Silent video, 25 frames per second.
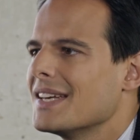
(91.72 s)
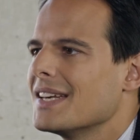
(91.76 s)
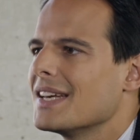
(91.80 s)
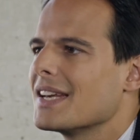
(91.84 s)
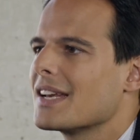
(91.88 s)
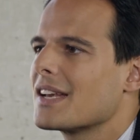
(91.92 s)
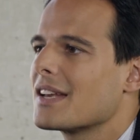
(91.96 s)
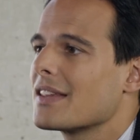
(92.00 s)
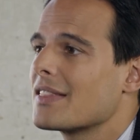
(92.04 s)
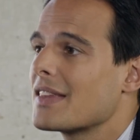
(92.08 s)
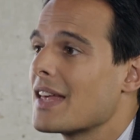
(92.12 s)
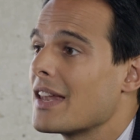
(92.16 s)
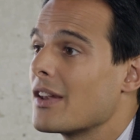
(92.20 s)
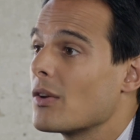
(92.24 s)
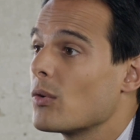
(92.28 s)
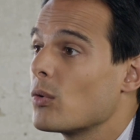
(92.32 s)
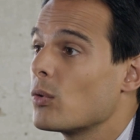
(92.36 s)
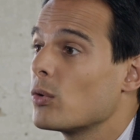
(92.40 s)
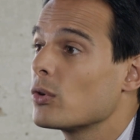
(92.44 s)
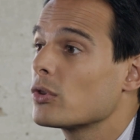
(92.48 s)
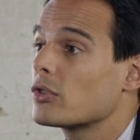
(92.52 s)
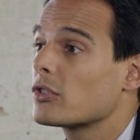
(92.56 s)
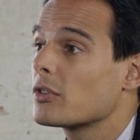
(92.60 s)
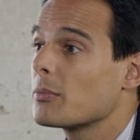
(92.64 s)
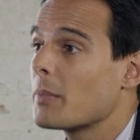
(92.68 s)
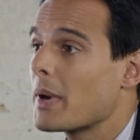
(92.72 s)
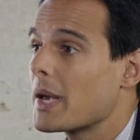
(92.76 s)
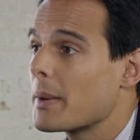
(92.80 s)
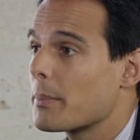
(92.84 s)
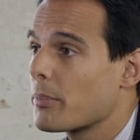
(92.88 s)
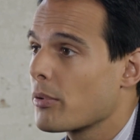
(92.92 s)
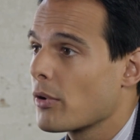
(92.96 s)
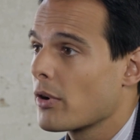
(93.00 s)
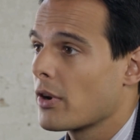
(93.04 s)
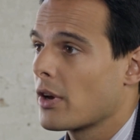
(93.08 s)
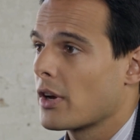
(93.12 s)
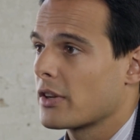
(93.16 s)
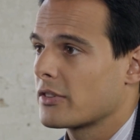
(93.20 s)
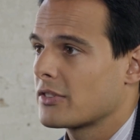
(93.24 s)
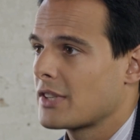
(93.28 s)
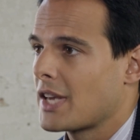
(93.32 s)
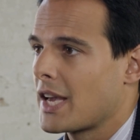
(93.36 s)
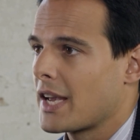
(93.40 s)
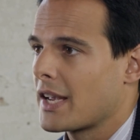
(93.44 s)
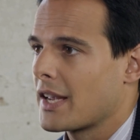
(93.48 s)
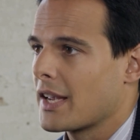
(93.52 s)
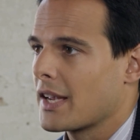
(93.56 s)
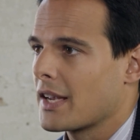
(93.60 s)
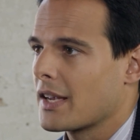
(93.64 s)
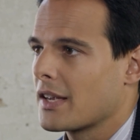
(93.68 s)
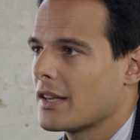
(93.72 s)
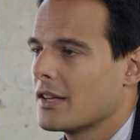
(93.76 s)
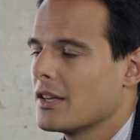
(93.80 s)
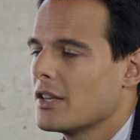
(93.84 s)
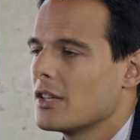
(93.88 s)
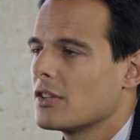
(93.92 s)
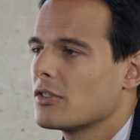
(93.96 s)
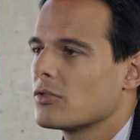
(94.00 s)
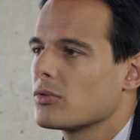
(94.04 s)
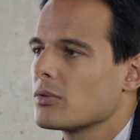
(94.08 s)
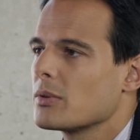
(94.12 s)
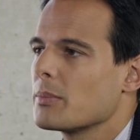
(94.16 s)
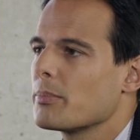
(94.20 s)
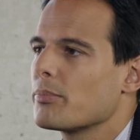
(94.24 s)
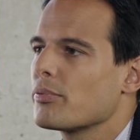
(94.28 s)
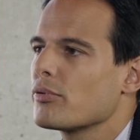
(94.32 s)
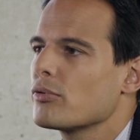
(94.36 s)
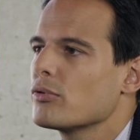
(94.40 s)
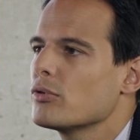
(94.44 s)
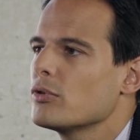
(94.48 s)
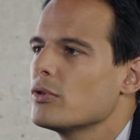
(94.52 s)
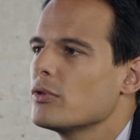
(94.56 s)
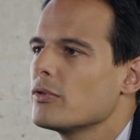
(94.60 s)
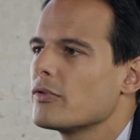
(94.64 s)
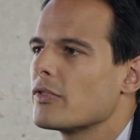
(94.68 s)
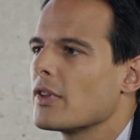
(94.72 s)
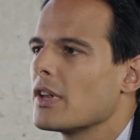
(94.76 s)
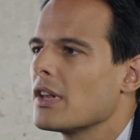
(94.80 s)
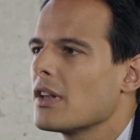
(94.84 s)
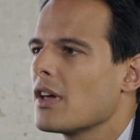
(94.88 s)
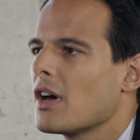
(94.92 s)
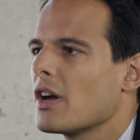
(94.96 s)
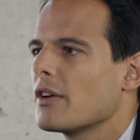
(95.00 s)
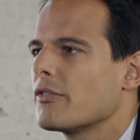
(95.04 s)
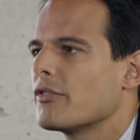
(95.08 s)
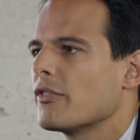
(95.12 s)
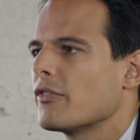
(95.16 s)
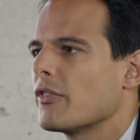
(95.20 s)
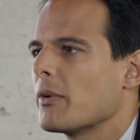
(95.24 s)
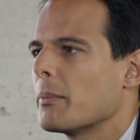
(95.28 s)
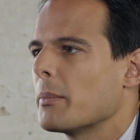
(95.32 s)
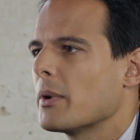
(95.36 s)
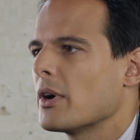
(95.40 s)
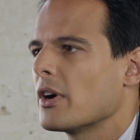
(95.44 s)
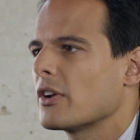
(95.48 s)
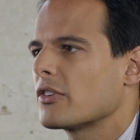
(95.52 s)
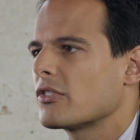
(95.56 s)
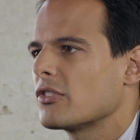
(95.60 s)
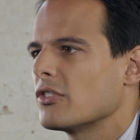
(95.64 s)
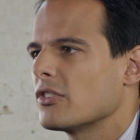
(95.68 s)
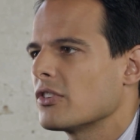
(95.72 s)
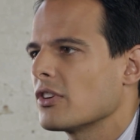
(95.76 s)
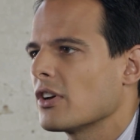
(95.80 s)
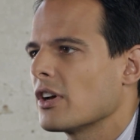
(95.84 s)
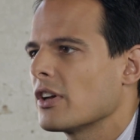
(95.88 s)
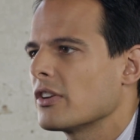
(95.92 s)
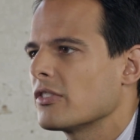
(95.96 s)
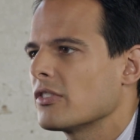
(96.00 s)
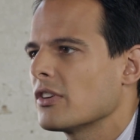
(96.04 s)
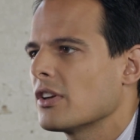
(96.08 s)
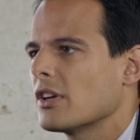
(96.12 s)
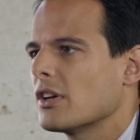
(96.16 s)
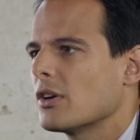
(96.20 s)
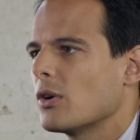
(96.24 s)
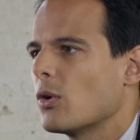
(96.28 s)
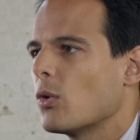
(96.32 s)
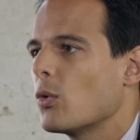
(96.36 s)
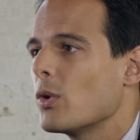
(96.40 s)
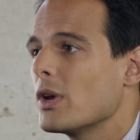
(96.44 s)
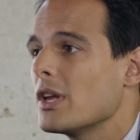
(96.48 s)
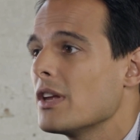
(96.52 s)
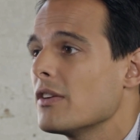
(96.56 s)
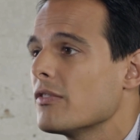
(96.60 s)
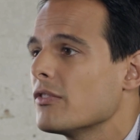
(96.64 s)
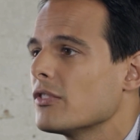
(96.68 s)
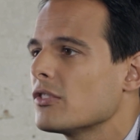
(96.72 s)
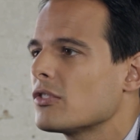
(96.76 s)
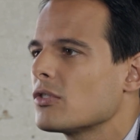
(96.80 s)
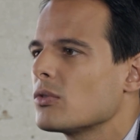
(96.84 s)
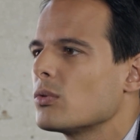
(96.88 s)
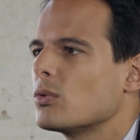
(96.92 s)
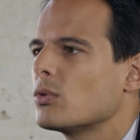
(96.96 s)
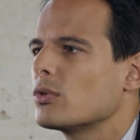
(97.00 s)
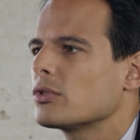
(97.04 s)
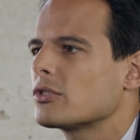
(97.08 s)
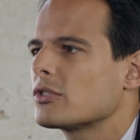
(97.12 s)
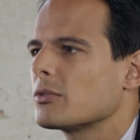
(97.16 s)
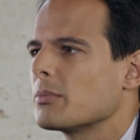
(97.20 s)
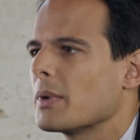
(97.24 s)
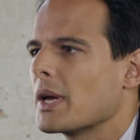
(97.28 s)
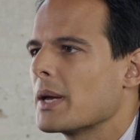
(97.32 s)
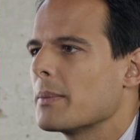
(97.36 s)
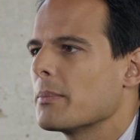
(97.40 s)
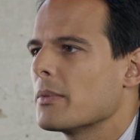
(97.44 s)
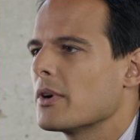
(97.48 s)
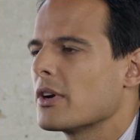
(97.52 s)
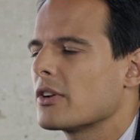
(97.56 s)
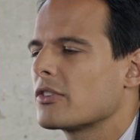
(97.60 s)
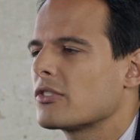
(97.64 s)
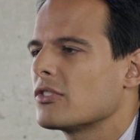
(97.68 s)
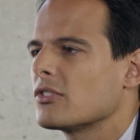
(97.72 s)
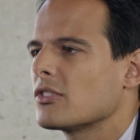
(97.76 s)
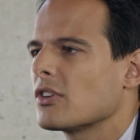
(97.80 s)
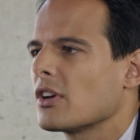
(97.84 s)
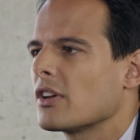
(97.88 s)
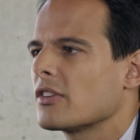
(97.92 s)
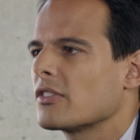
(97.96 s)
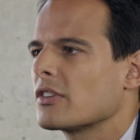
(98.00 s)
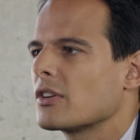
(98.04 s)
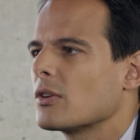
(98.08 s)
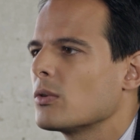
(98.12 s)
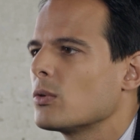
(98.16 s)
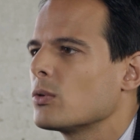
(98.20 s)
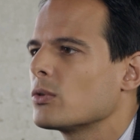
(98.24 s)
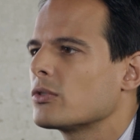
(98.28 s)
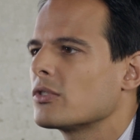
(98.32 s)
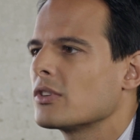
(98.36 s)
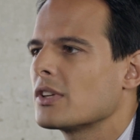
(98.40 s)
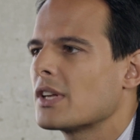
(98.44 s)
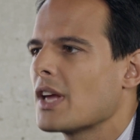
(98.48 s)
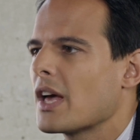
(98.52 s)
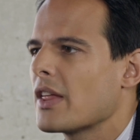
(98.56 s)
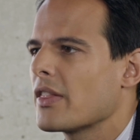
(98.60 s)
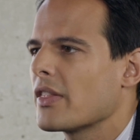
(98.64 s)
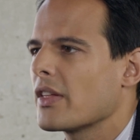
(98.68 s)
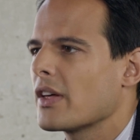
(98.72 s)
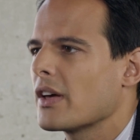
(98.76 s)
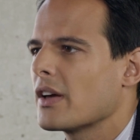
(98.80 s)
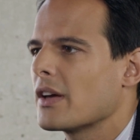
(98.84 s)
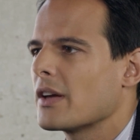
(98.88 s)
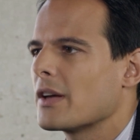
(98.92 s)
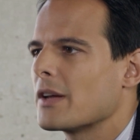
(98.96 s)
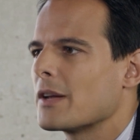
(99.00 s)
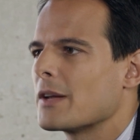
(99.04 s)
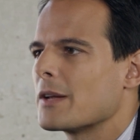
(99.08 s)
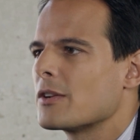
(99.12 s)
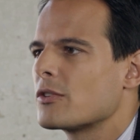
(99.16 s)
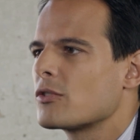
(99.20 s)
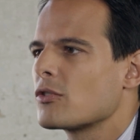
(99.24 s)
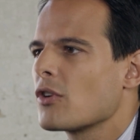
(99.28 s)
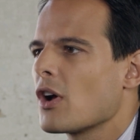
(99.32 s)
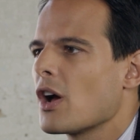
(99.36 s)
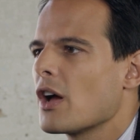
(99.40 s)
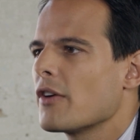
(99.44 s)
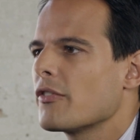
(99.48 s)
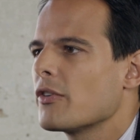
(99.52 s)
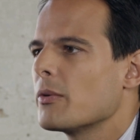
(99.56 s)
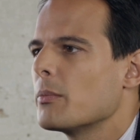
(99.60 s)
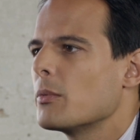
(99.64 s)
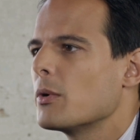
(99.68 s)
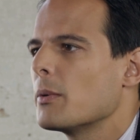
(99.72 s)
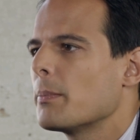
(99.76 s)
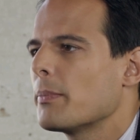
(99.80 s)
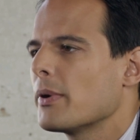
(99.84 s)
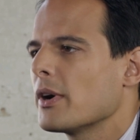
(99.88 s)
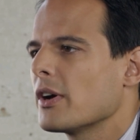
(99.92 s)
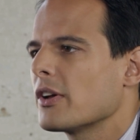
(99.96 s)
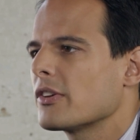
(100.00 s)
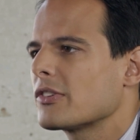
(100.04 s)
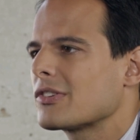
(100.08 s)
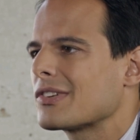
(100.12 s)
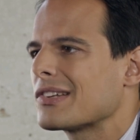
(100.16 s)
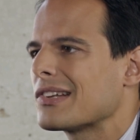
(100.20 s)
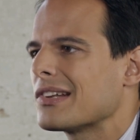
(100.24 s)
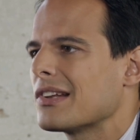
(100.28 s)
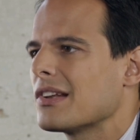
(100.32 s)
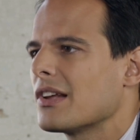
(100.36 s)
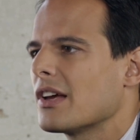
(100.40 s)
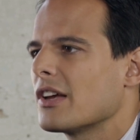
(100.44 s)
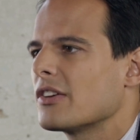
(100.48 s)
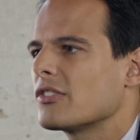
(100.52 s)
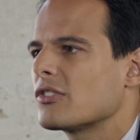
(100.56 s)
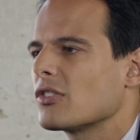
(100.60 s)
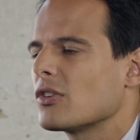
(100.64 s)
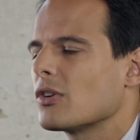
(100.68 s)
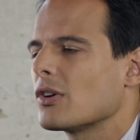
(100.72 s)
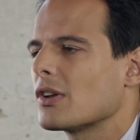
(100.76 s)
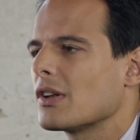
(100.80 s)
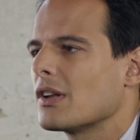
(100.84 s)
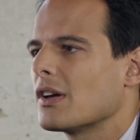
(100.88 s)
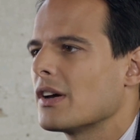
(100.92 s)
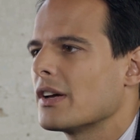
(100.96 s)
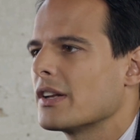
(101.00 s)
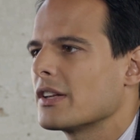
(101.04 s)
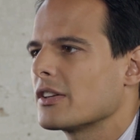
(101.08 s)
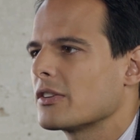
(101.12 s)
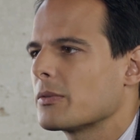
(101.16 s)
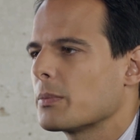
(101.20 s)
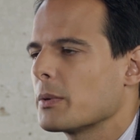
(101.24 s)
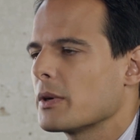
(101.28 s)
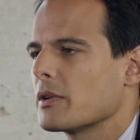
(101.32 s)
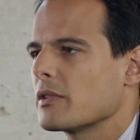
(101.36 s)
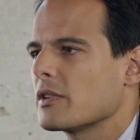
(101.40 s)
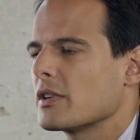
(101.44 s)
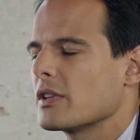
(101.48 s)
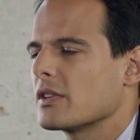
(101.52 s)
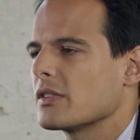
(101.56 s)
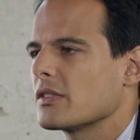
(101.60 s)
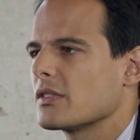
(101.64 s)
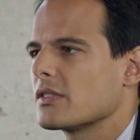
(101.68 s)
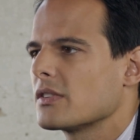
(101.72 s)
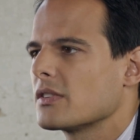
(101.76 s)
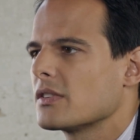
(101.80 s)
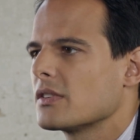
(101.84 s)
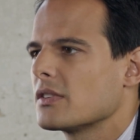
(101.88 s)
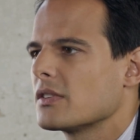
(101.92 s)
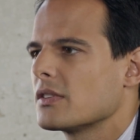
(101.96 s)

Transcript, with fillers: It can then automate product tagging to improve the life of a merchandiser or even to automate merchandising altogether and drive a more personalised online experience.